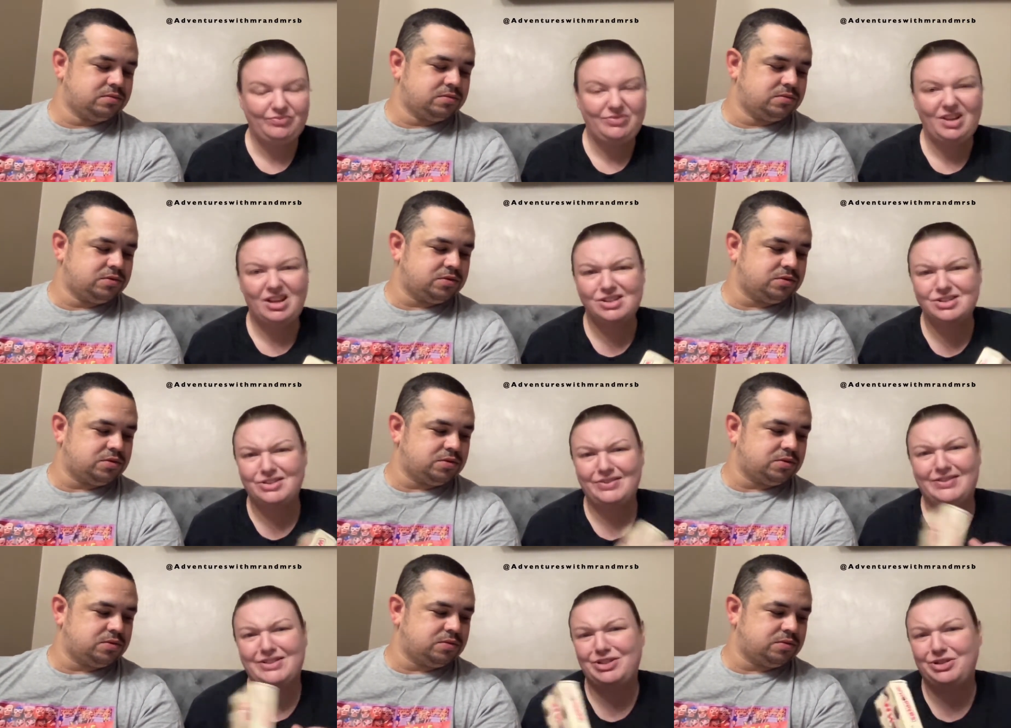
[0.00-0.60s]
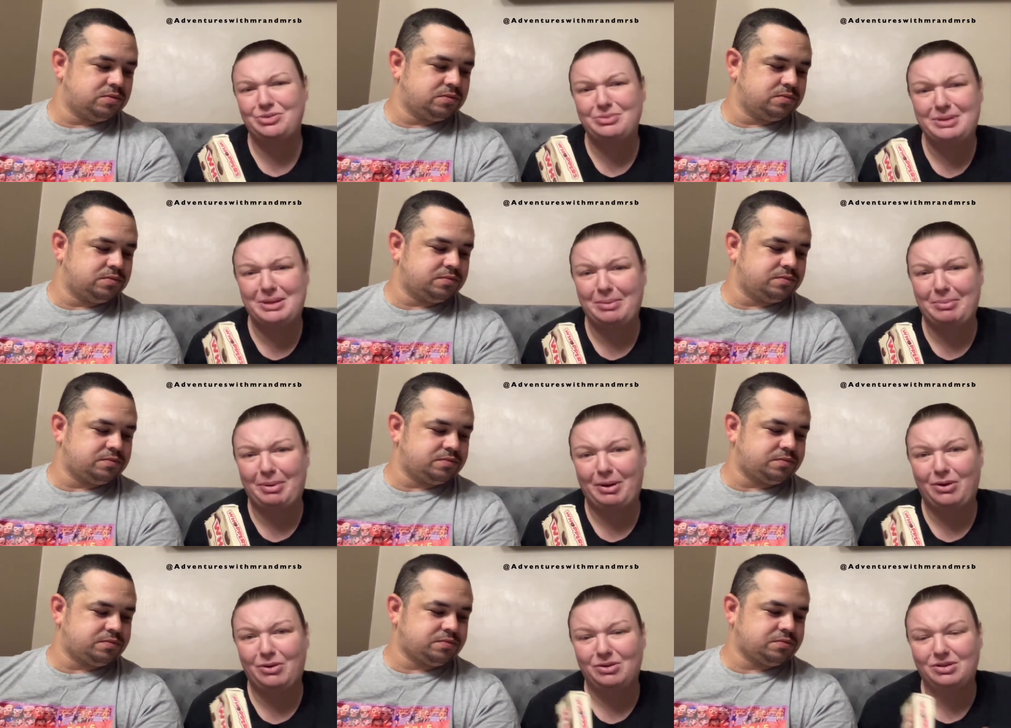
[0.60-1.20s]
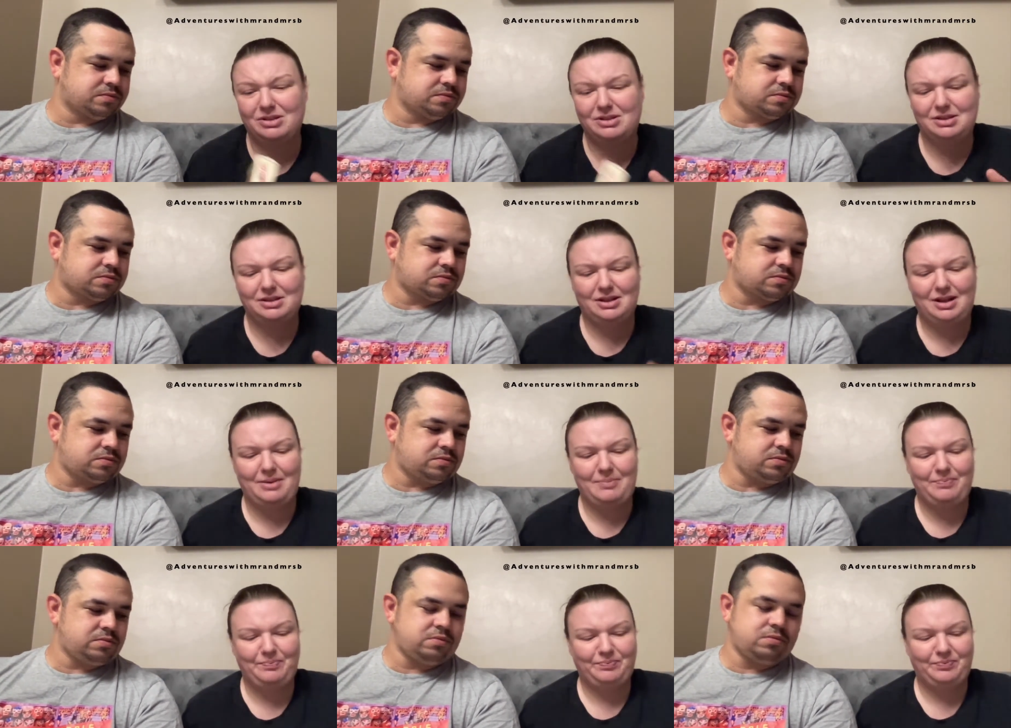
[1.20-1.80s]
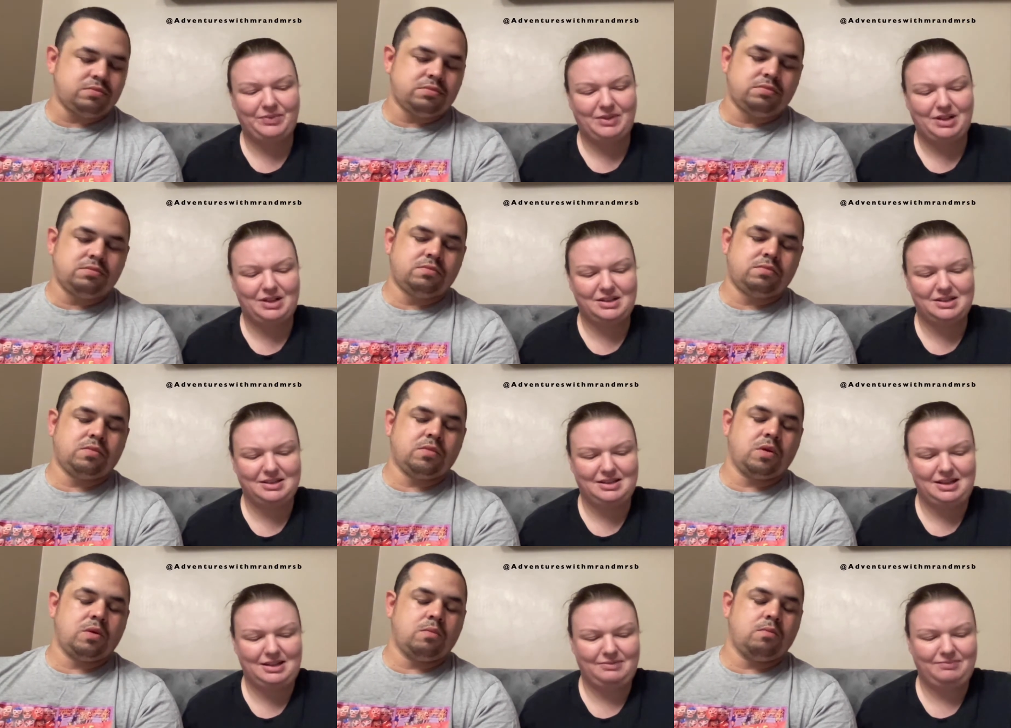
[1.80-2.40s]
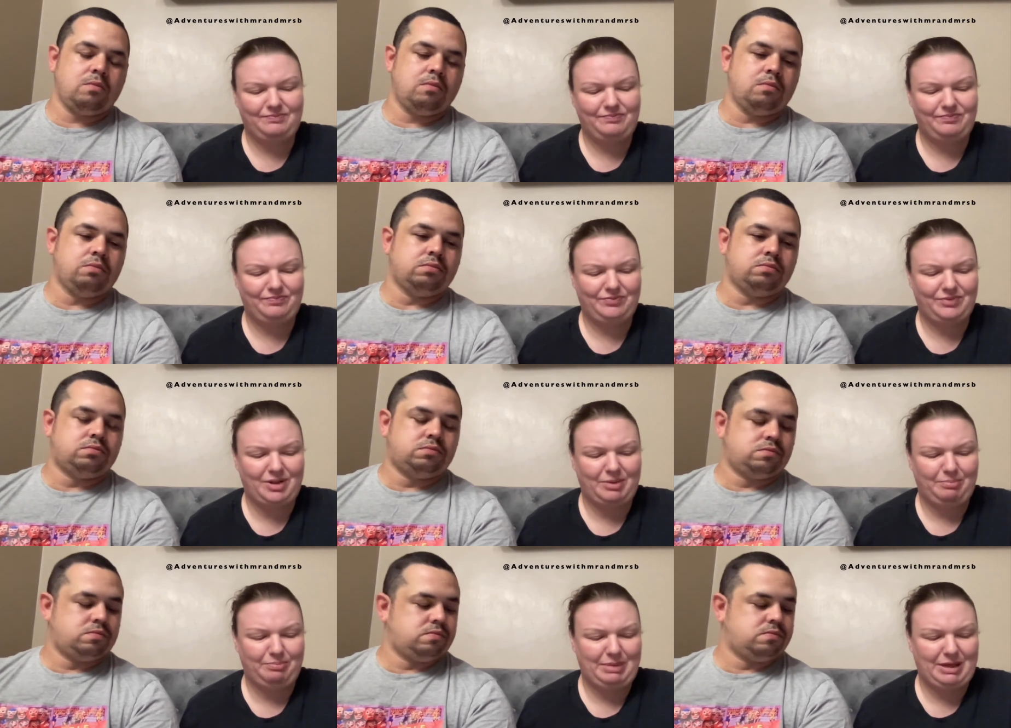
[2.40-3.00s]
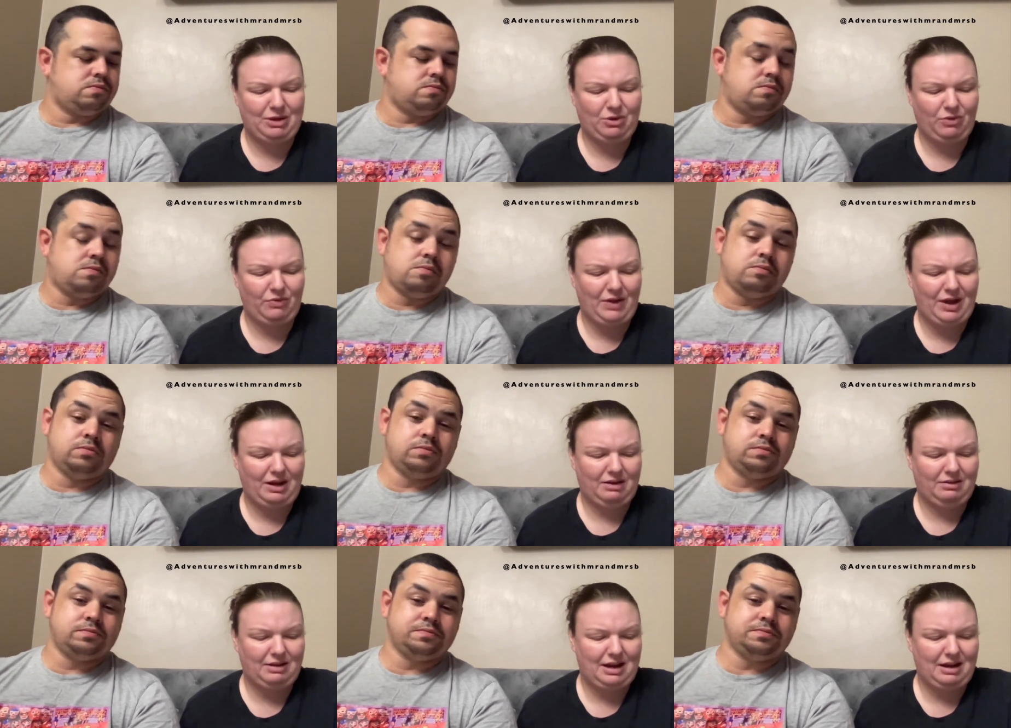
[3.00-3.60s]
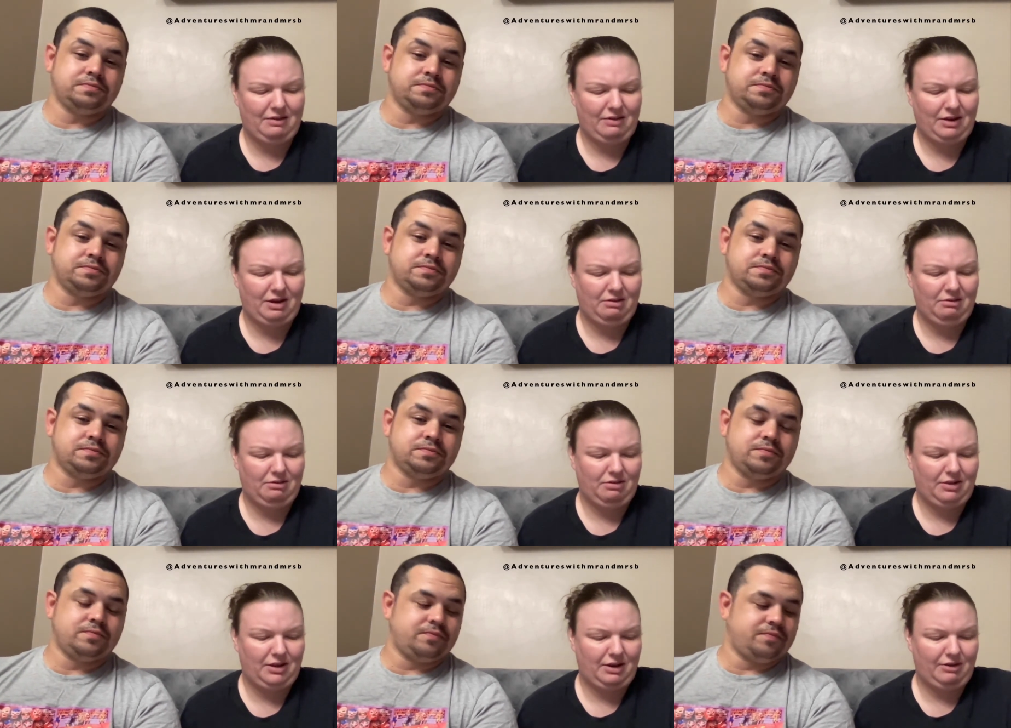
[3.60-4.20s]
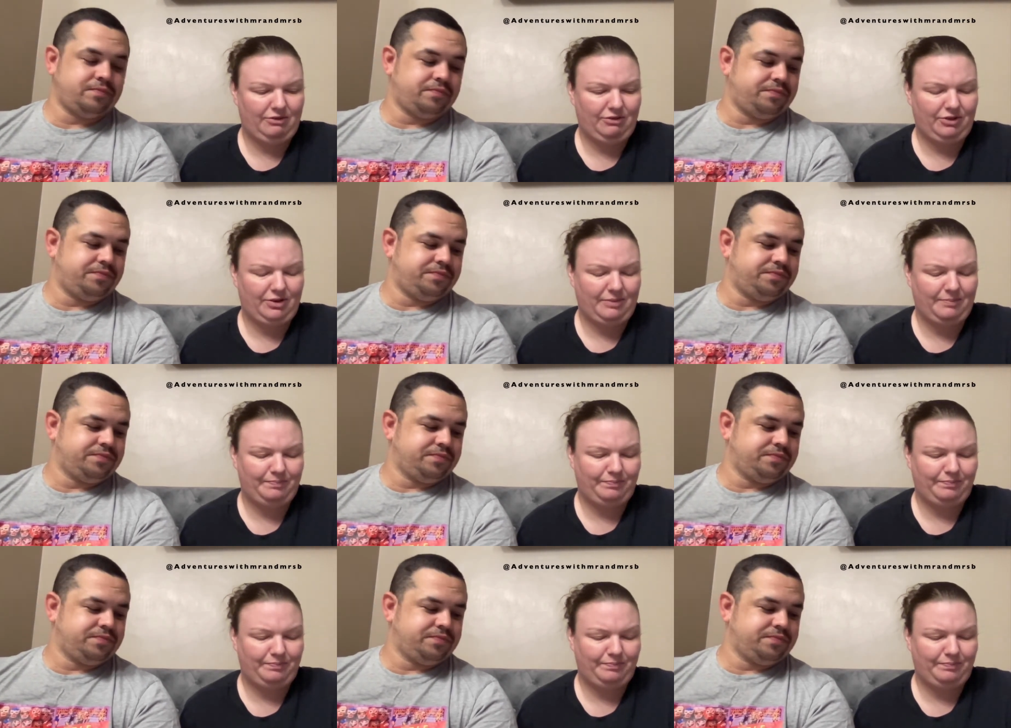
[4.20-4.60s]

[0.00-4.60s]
Speaker 1: So we do them in a box, like, because they are big on that out there, aren't they, for